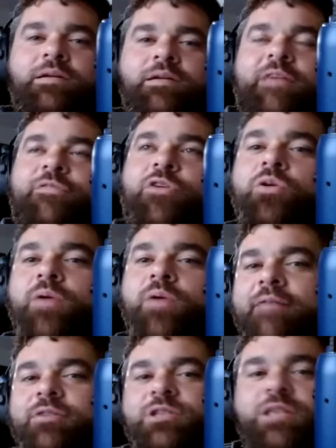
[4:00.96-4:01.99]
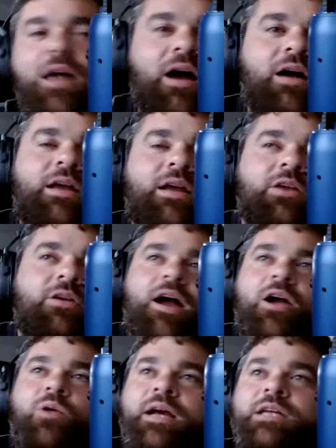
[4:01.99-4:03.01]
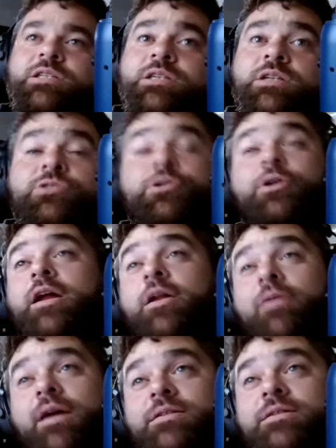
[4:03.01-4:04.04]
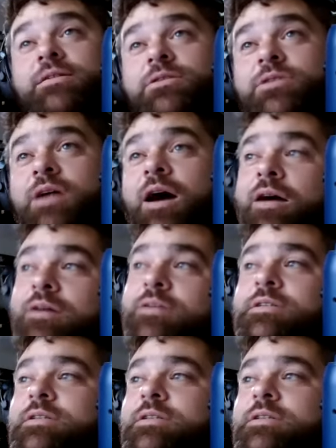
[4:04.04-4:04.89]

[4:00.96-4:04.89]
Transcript: If you have a shock and you got questions or you're interested in the shock,